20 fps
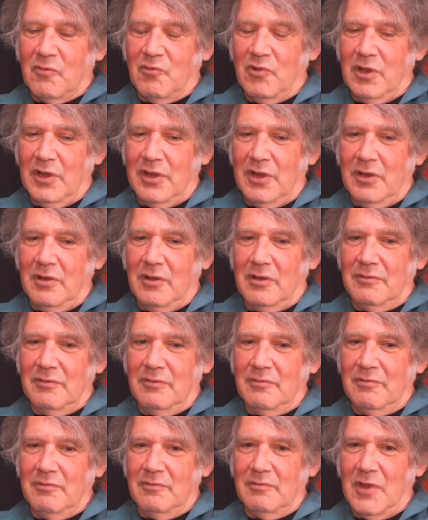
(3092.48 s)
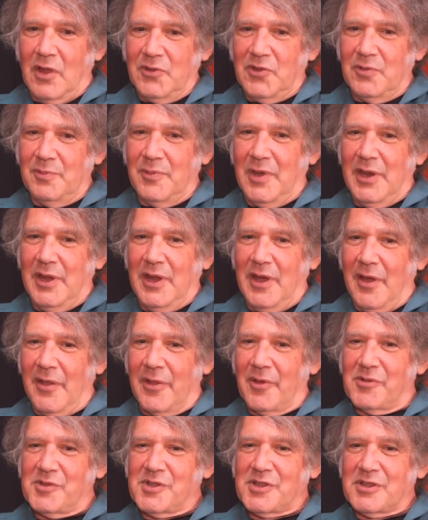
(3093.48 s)
really uh, not too many
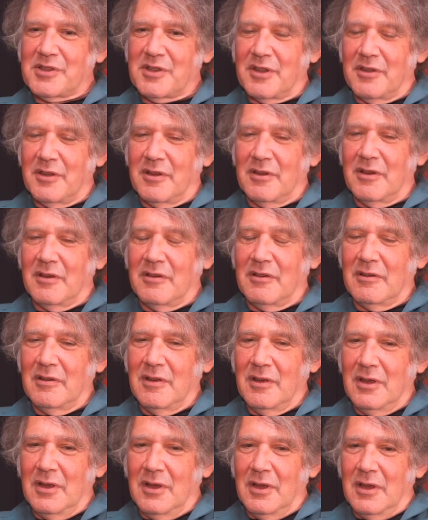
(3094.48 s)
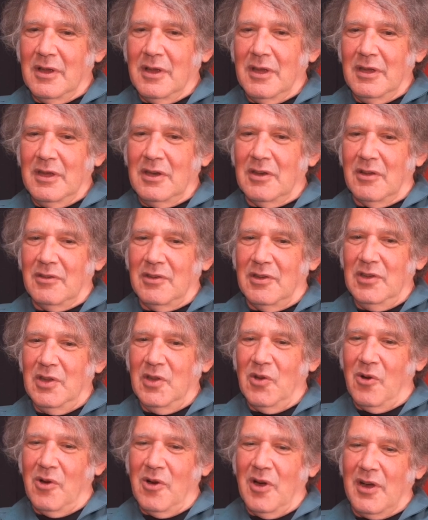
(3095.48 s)
others. Uh, you know, New
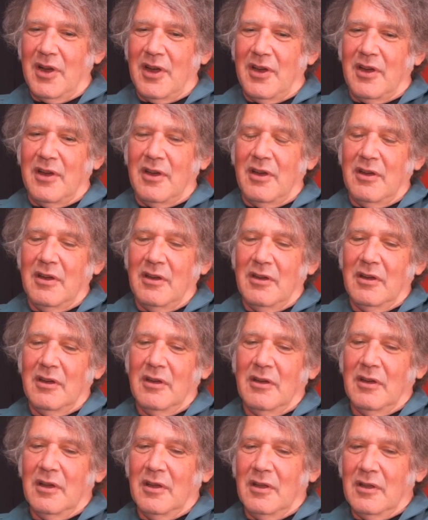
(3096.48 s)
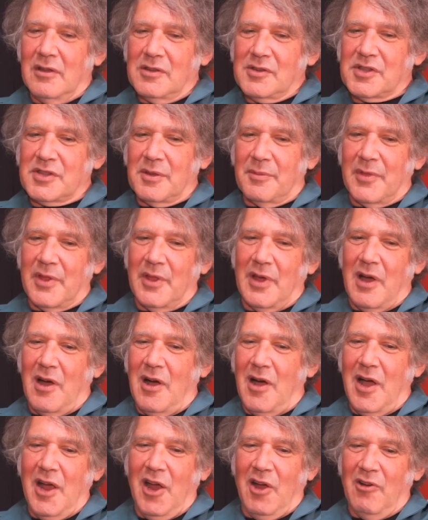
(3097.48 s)
York, some of the
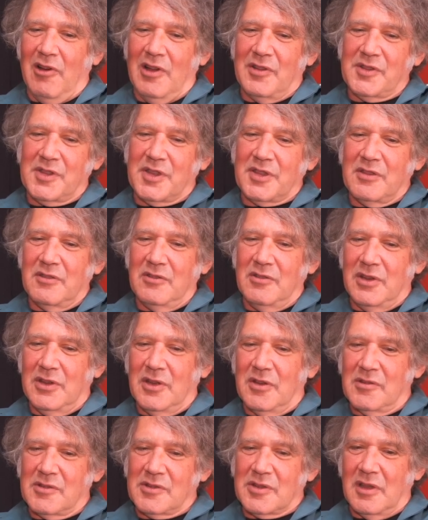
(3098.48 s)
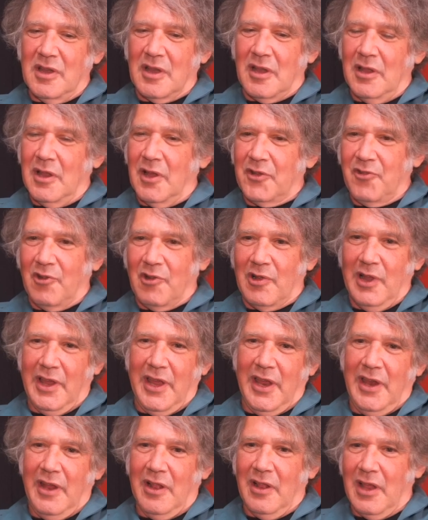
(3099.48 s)
higher end studios like Electric
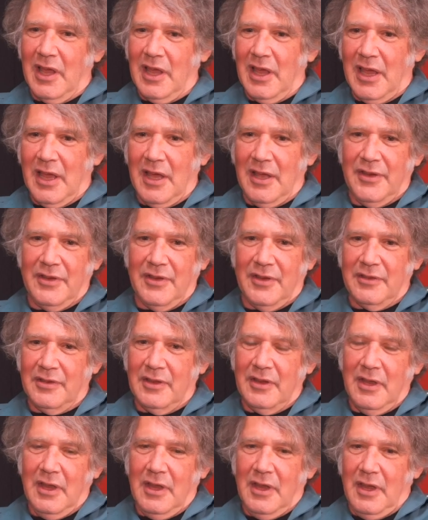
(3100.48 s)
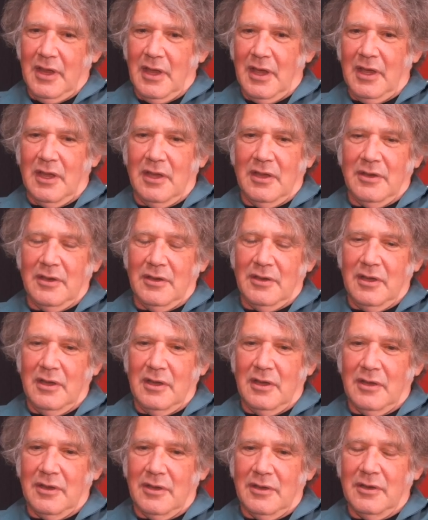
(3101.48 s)
Ladyland and mm-hmm. and,
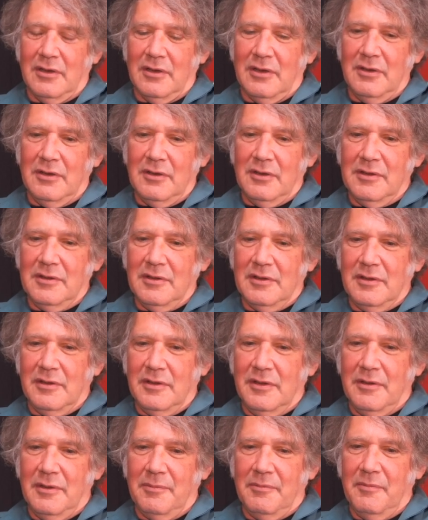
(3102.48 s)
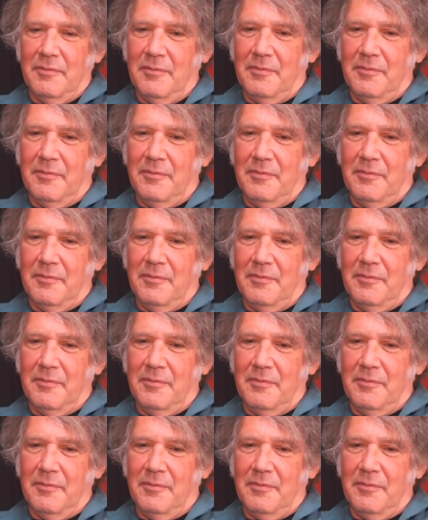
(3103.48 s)
and uh,